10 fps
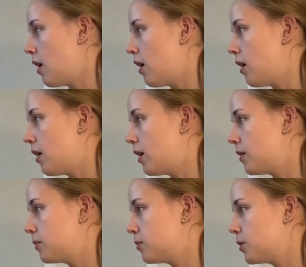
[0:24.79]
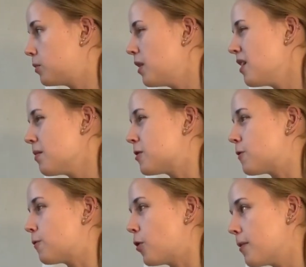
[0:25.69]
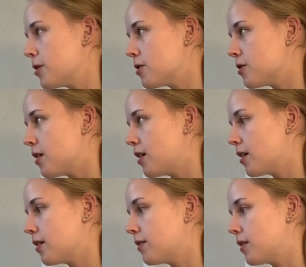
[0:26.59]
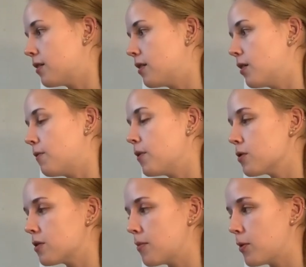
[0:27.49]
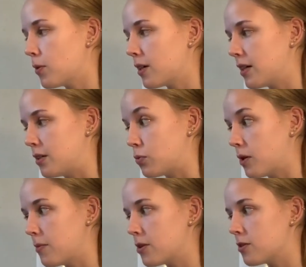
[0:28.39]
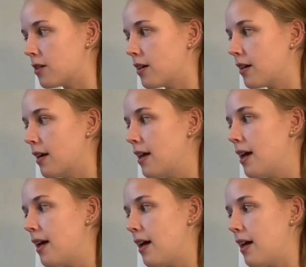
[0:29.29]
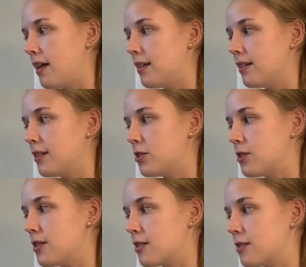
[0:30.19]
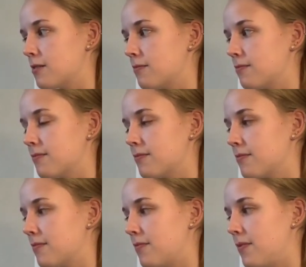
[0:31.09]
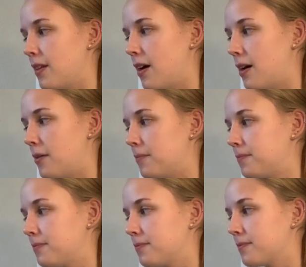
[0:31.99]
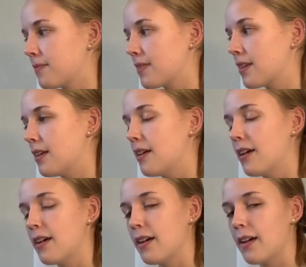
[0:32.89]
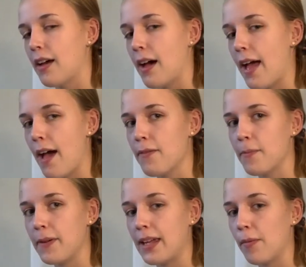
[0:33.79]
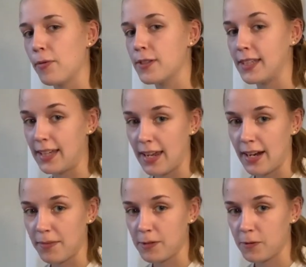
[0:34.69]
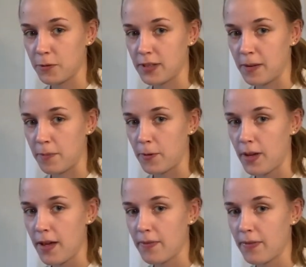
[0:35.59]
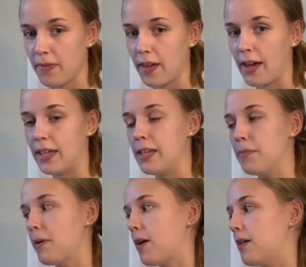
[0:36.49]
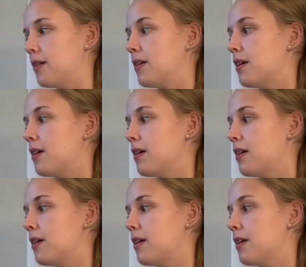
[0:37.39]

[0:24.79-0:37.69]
one of them is 4 measures long. The first one I'm going to work on is 1 measure long, and it's just I haven't been able to get it up to full tempo yet. I keep on